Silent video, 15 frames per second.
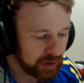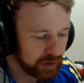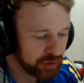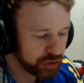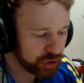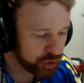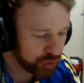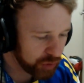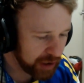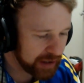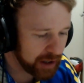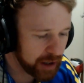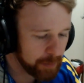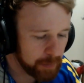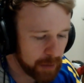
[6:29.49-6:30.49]
Straight
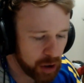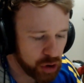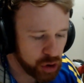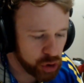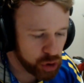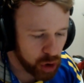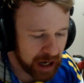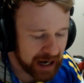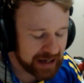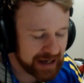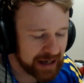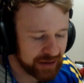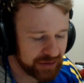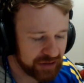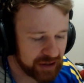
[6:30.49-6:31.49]
up, 9
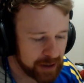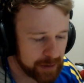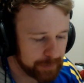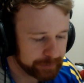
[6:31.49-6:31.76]
out of 10.